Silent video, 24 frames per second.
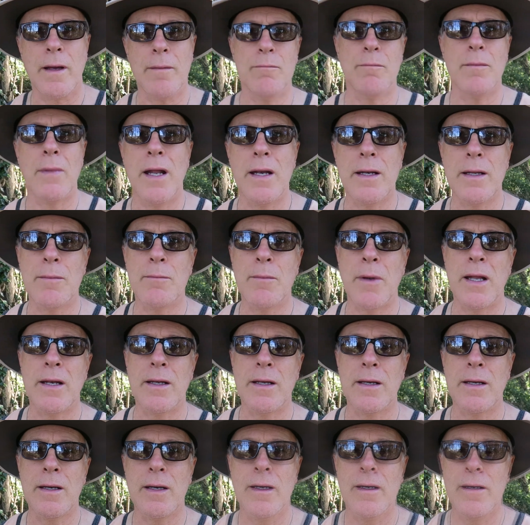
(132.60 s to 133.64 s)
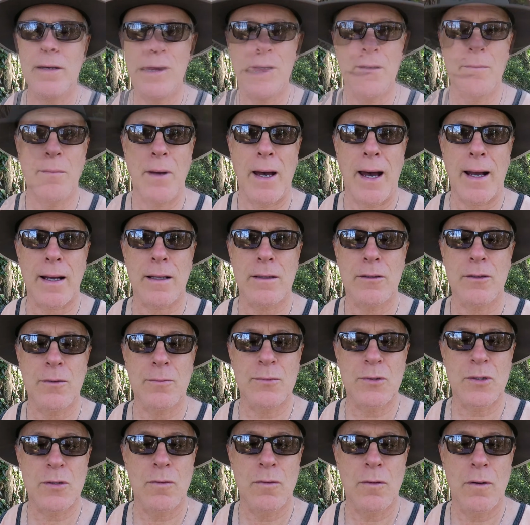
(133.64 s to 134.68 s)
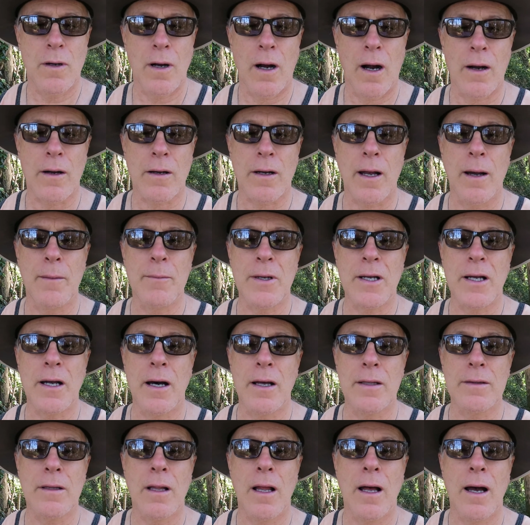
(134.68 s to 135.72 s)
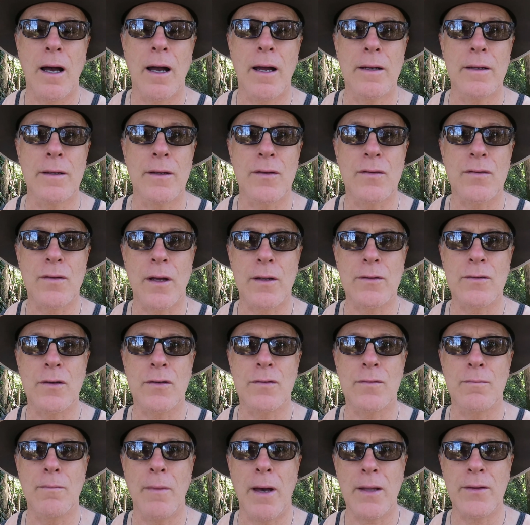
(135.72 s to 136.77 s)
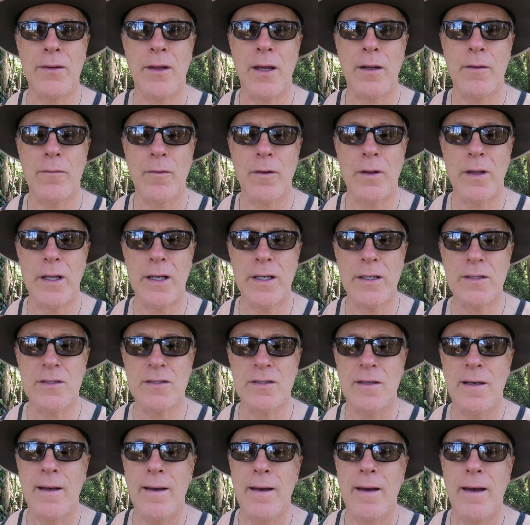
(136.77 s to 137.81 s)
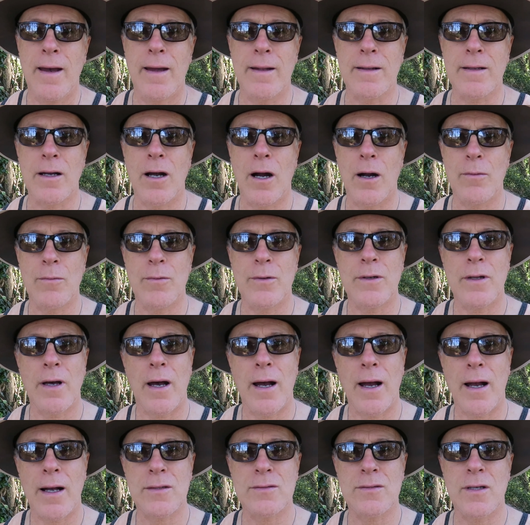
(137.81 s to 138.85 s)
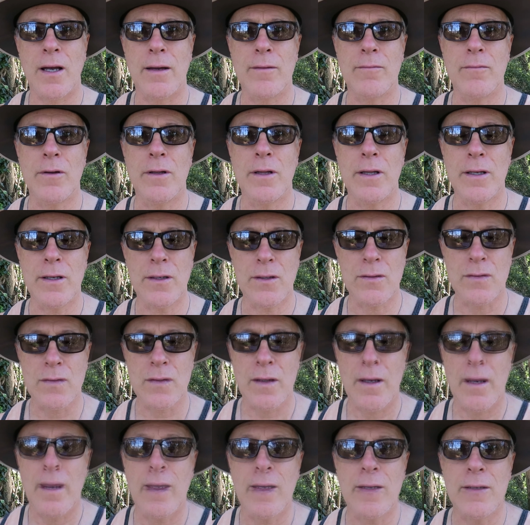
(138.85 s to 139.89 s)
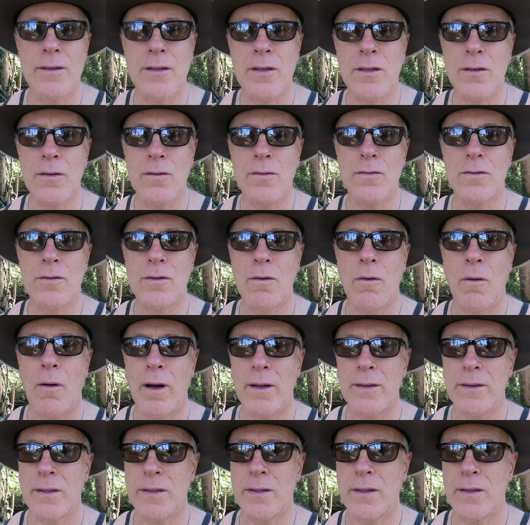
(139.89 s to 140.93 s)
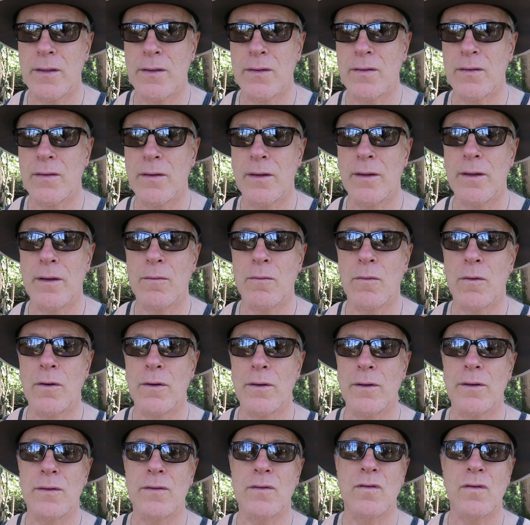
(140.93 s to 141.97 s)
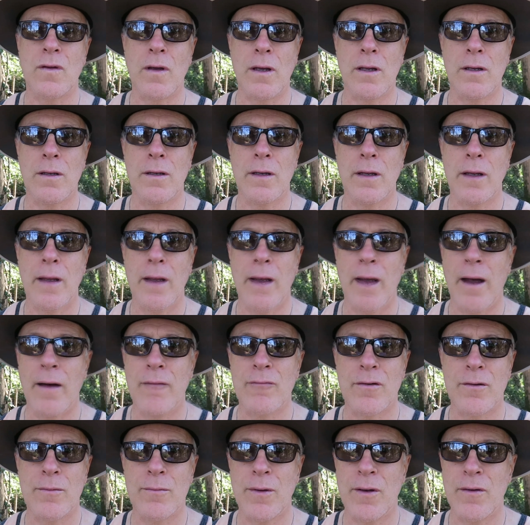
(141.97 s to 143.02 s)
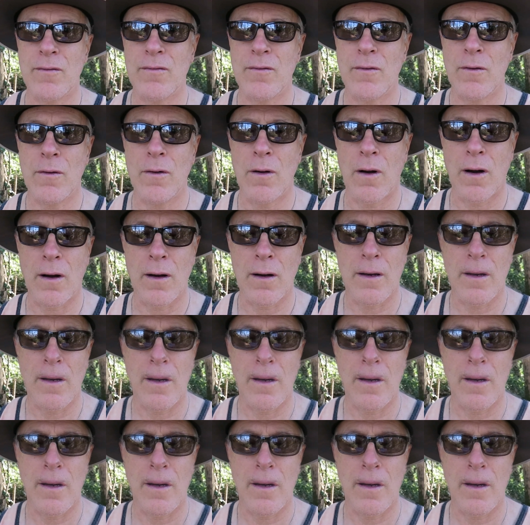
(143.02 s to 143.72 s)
that many, many feedback loops are coming online, such as methane release and carbon dioxide release in huge quantities that weren't seen ever before.